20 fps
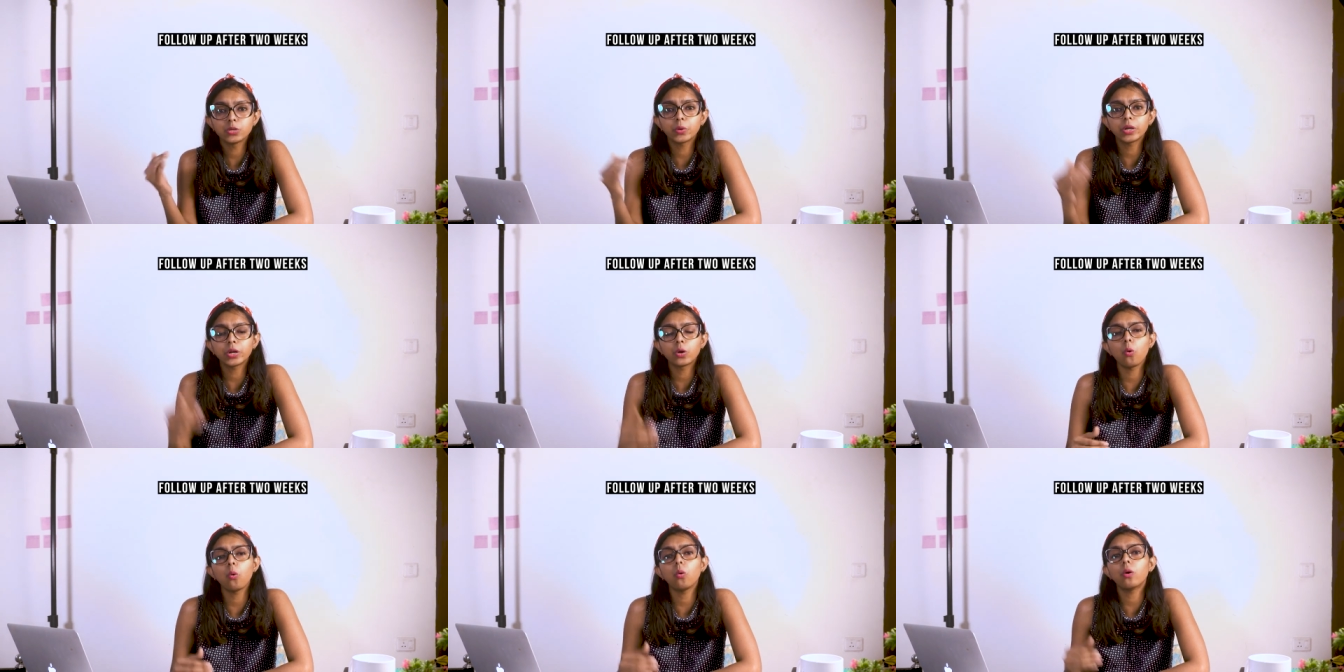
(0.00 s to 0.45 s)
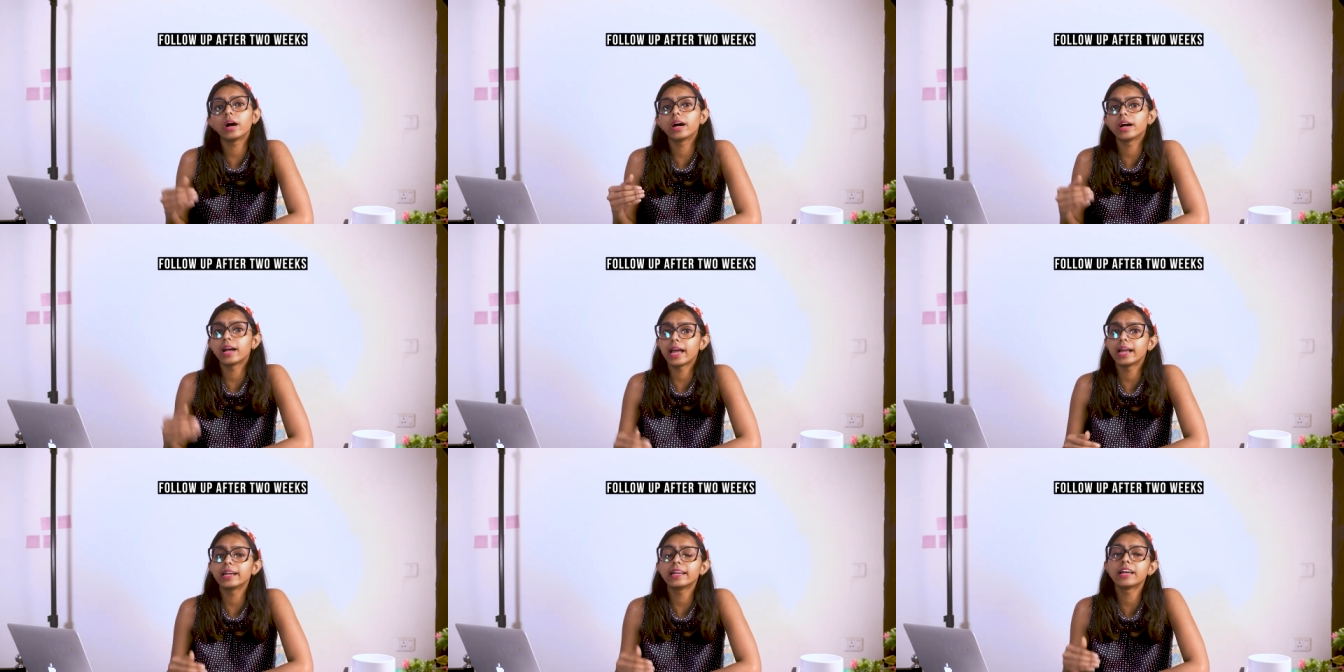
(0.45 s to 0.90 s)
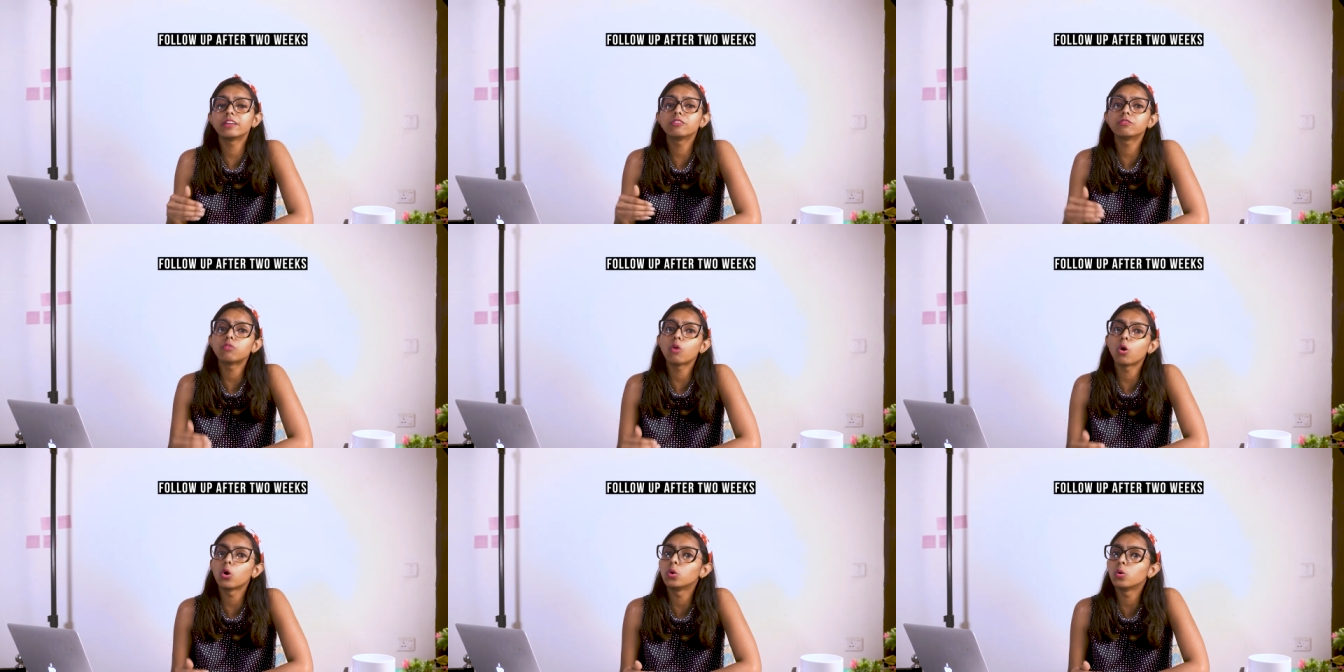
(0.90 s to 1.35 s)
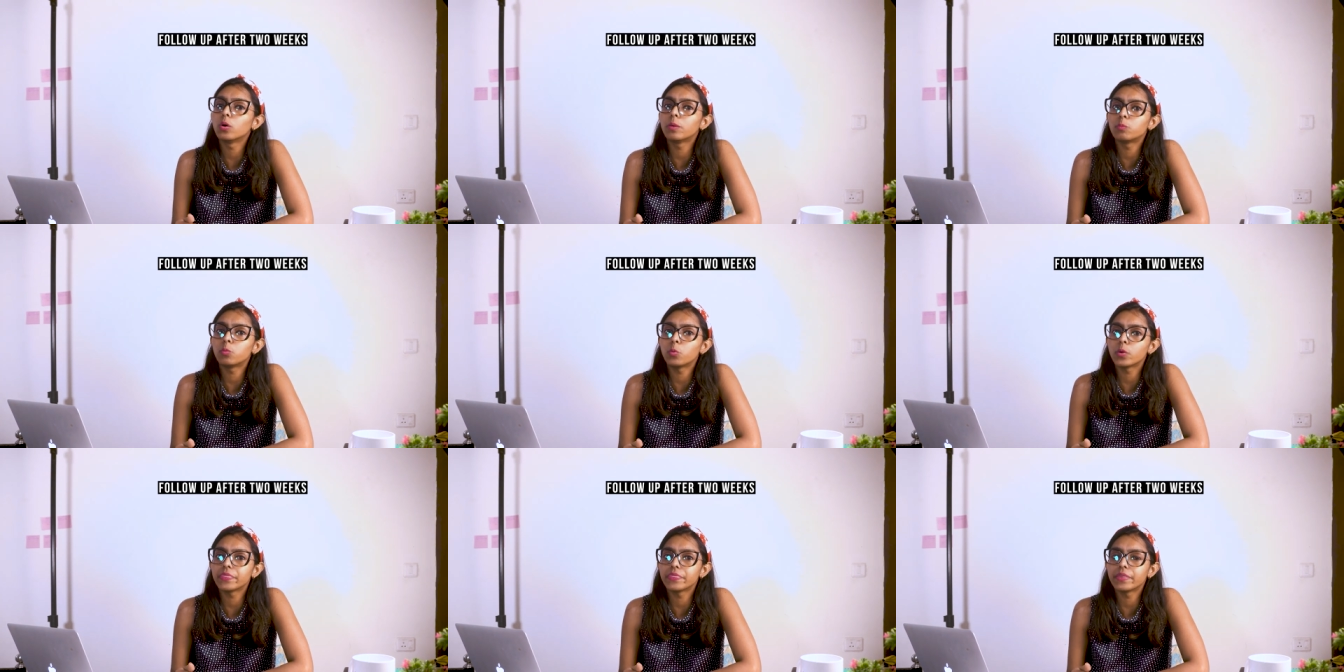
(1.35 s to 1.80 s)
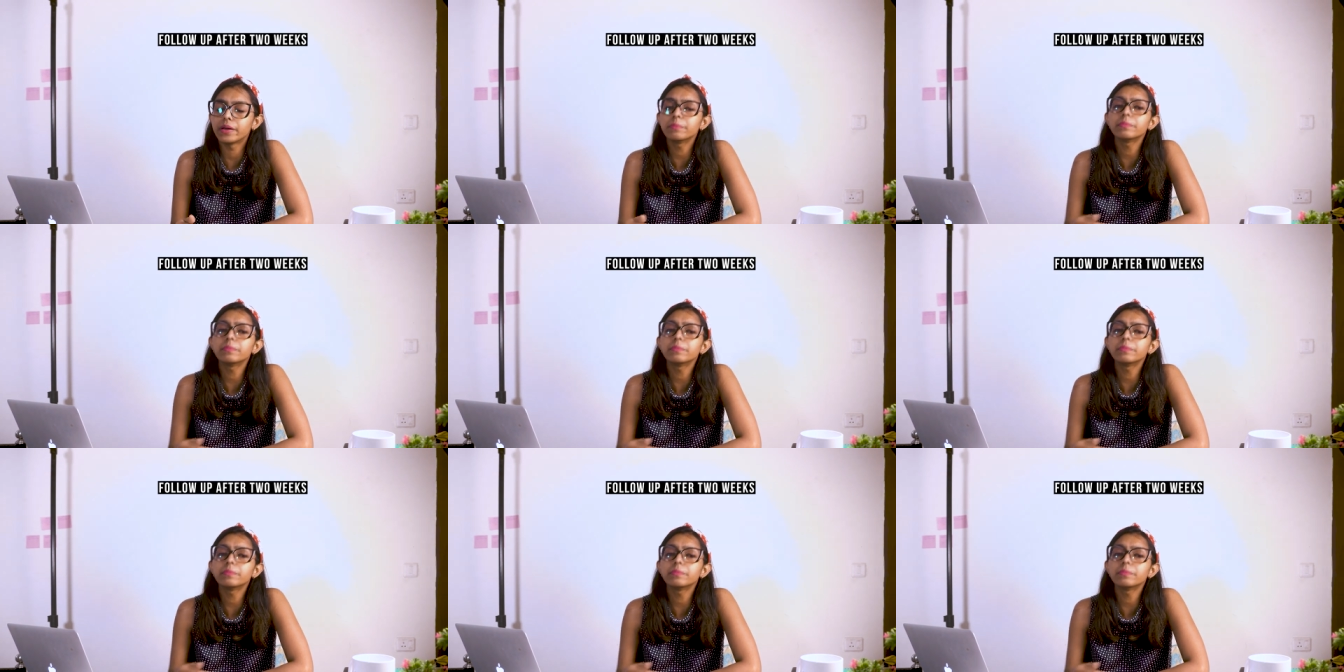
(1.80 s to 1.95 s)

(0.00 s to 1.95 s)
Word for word: you can go ahead and follow up with